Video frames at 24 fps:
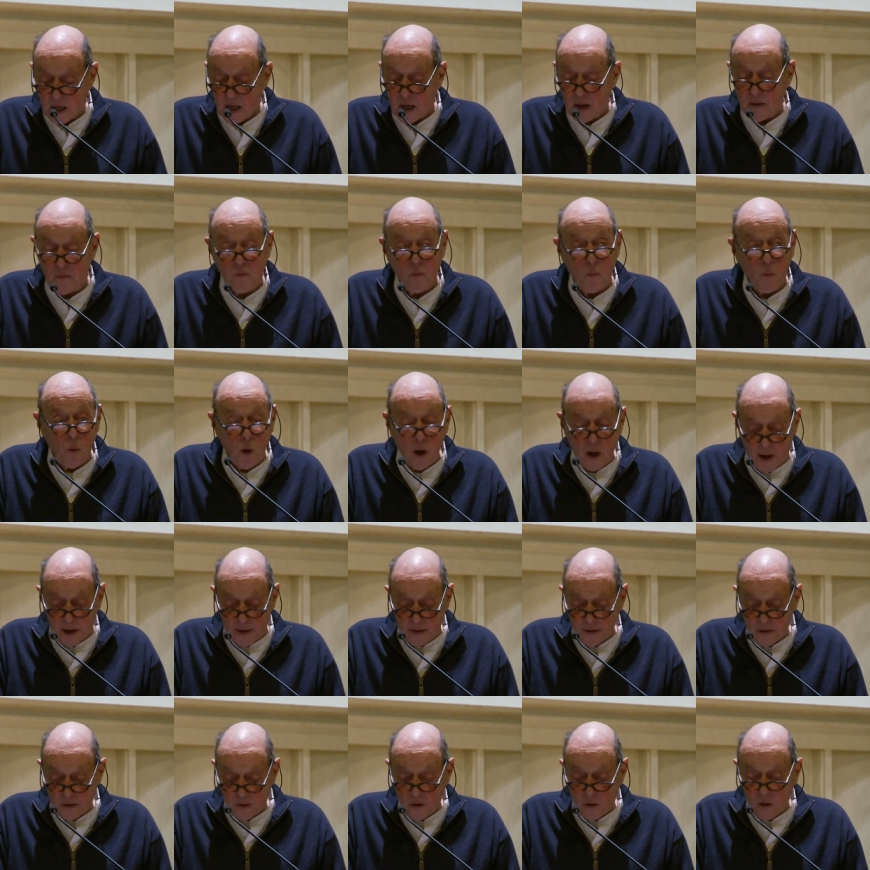of
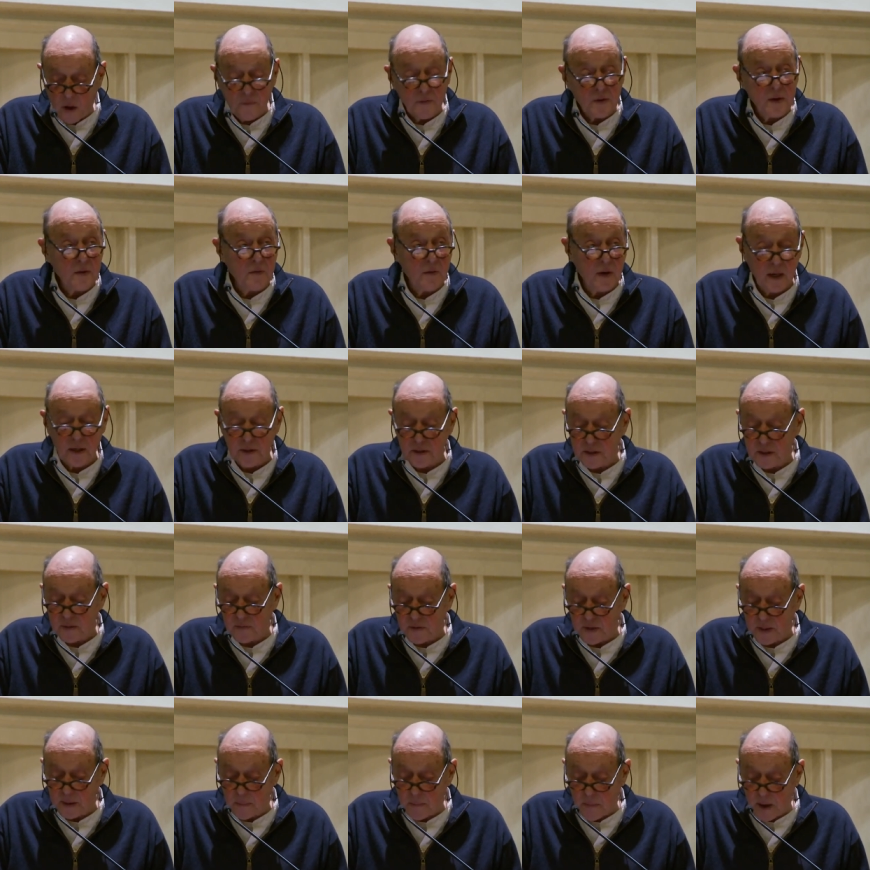one, often
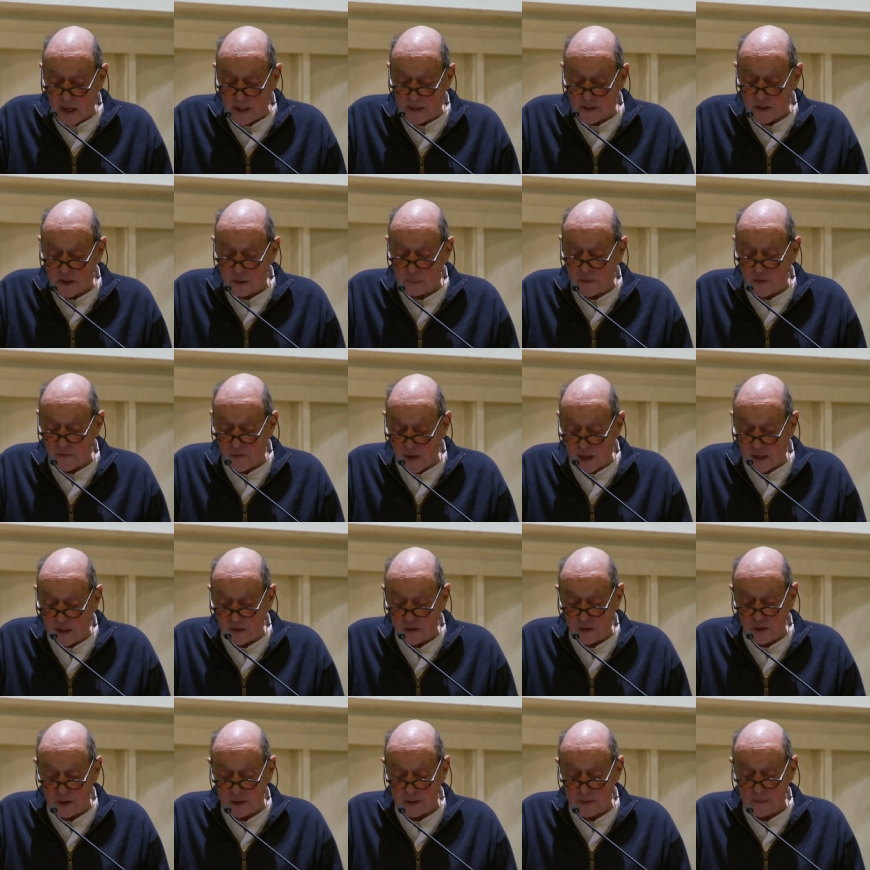relatively modest
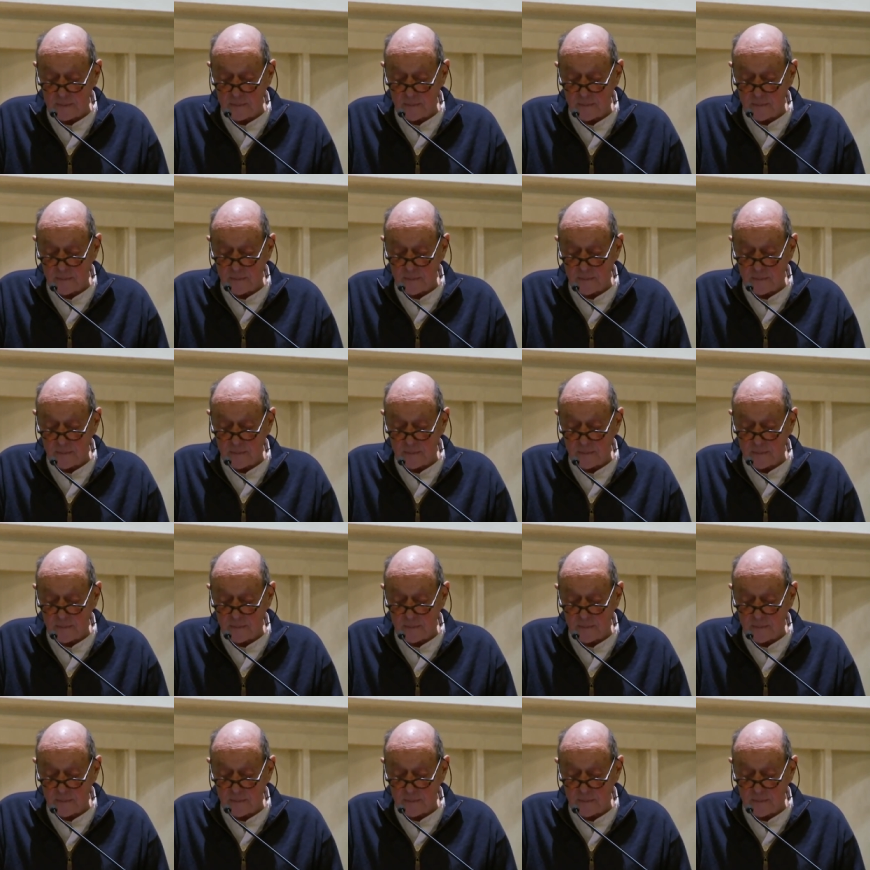pathology,